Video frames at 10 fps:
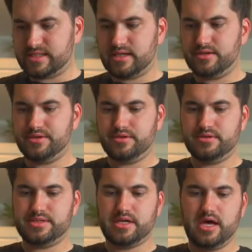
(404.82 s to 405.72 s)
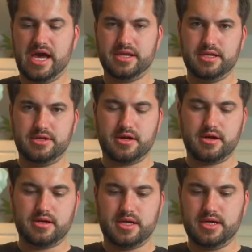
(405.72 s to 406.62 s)
thing I'll do is I'll add in
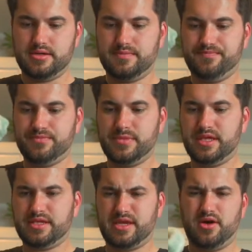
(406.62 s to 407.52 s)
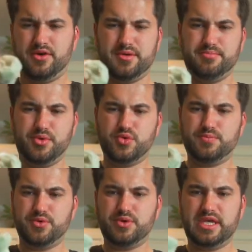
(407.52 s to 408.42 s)
our, I think they call it a
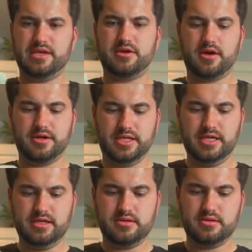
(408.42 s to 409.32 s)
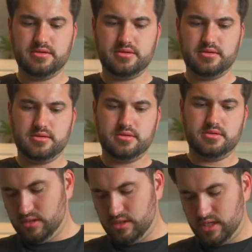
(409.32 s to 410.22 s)
bouquet garni.
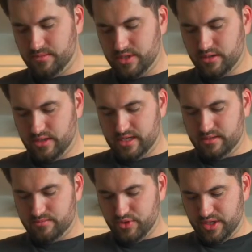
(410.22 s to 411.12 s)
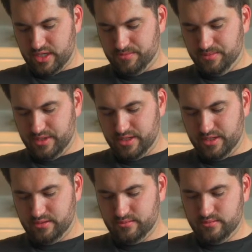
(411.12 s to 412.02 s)
And then I'm gonna go ahead and bring up
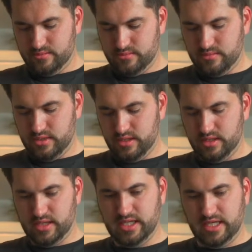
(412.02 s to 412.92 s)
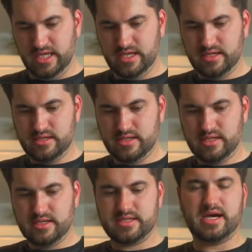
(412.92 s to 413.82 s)
the heat
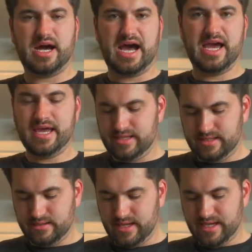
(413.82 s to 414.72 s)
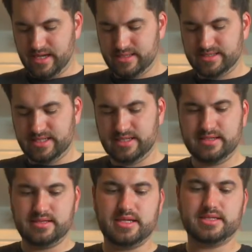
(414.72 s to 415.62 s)
to high until I kind of see
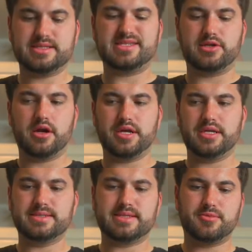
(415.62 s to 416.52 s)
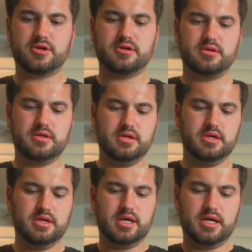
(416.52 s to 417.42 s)
that it's starting to simmer.
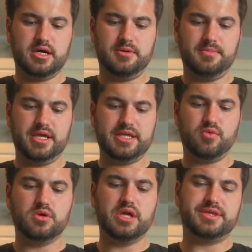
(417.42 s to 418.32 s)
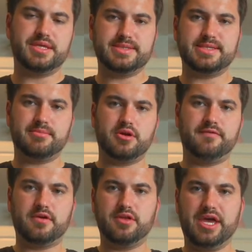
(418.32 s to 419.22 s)
And then we'll let this simmer
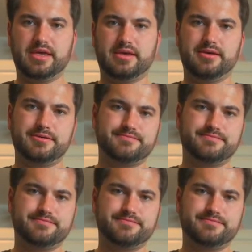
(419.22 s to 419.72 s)
for like